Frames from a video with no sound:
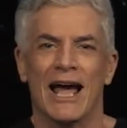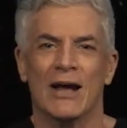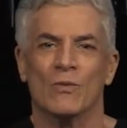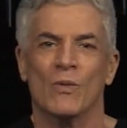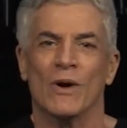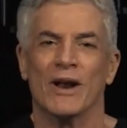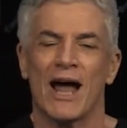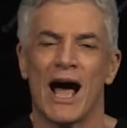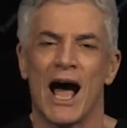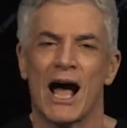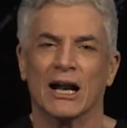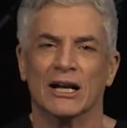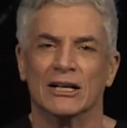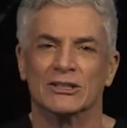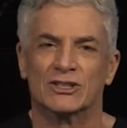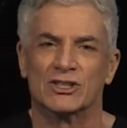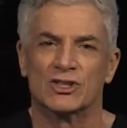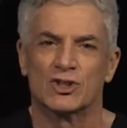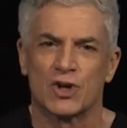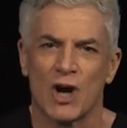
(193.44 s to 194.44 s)
And when
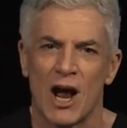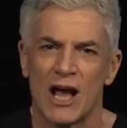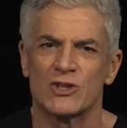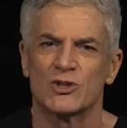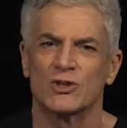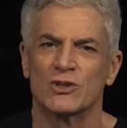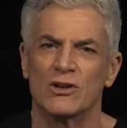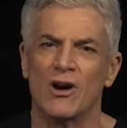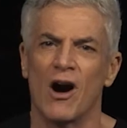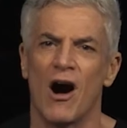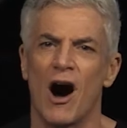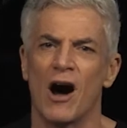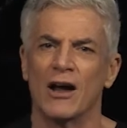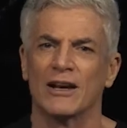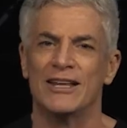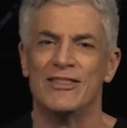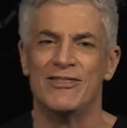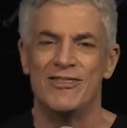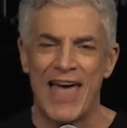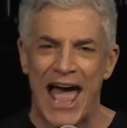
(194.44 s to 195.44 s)
I trust
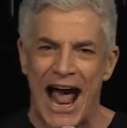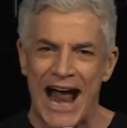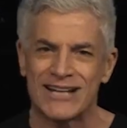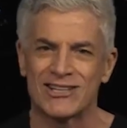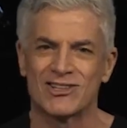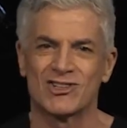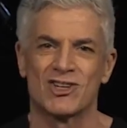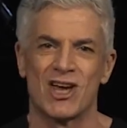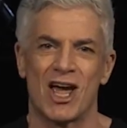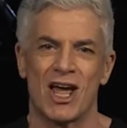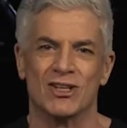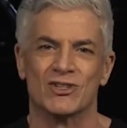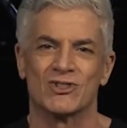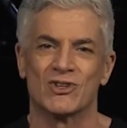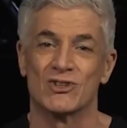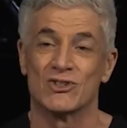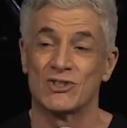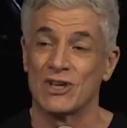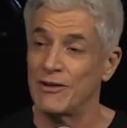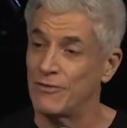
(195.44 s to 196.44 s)
God in that
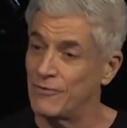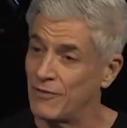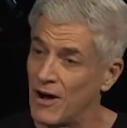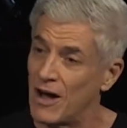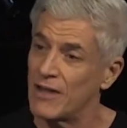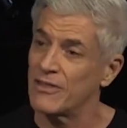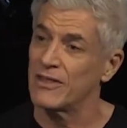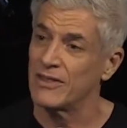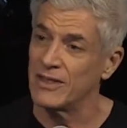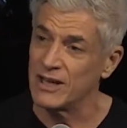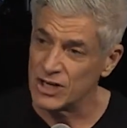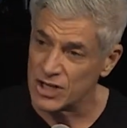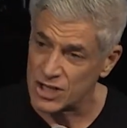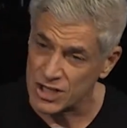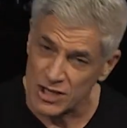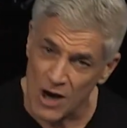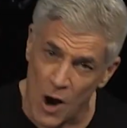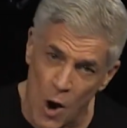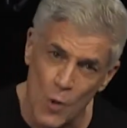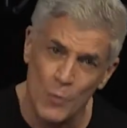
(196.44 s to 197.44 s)
sense and say, Father, then
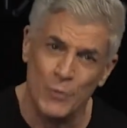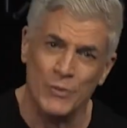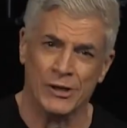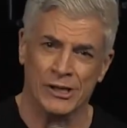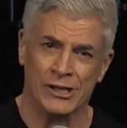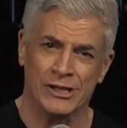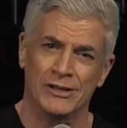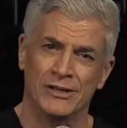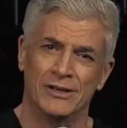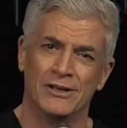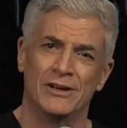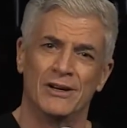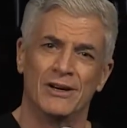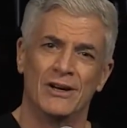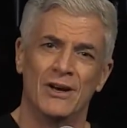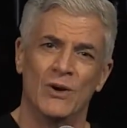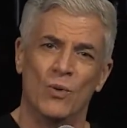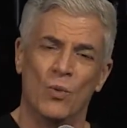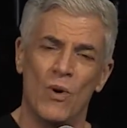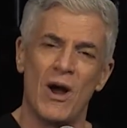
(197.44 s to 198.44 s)
show me
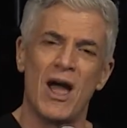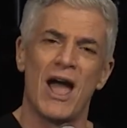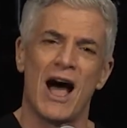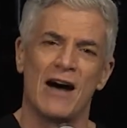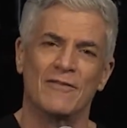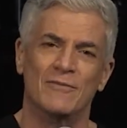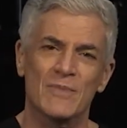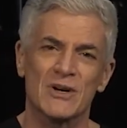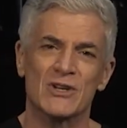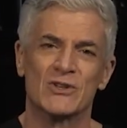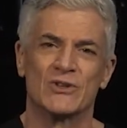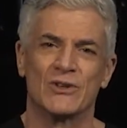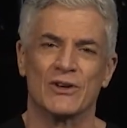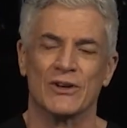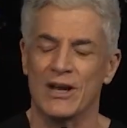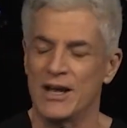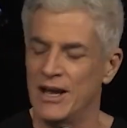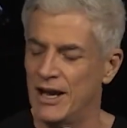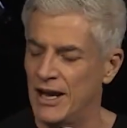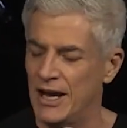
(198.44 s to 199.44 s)
where I've missed
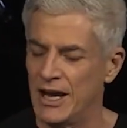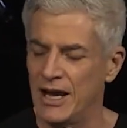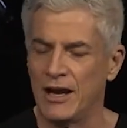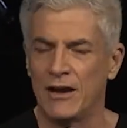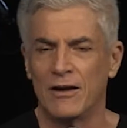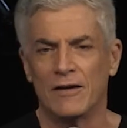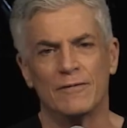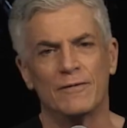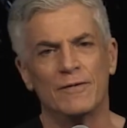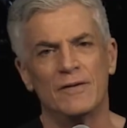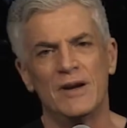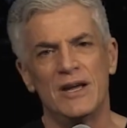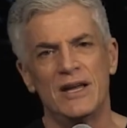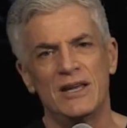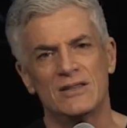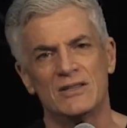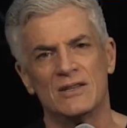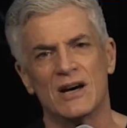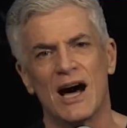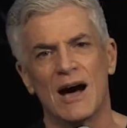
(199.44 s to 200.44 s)
it.
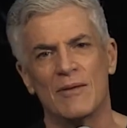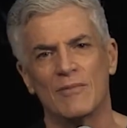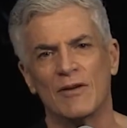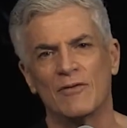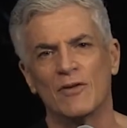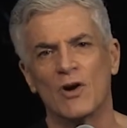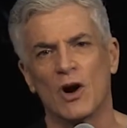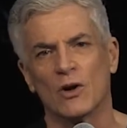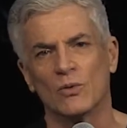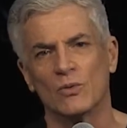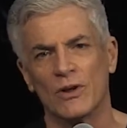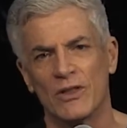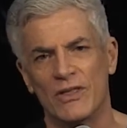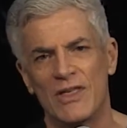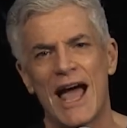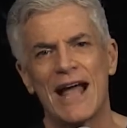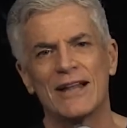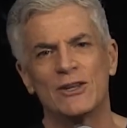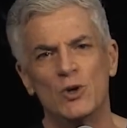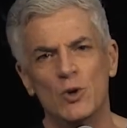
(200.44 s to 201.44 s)
Every time I've gone
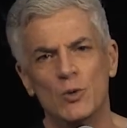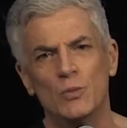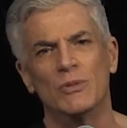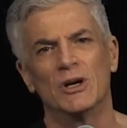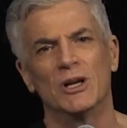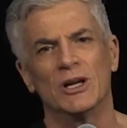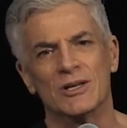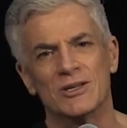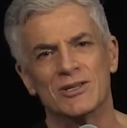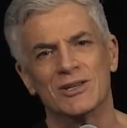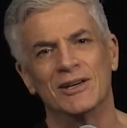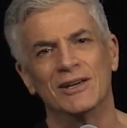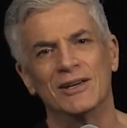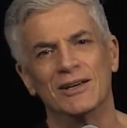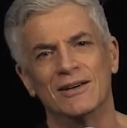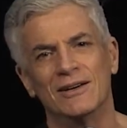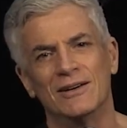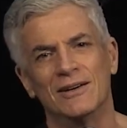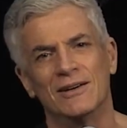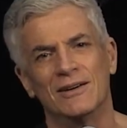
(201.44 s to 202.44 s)
with that
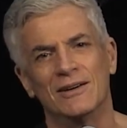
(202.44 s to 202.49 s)
humility,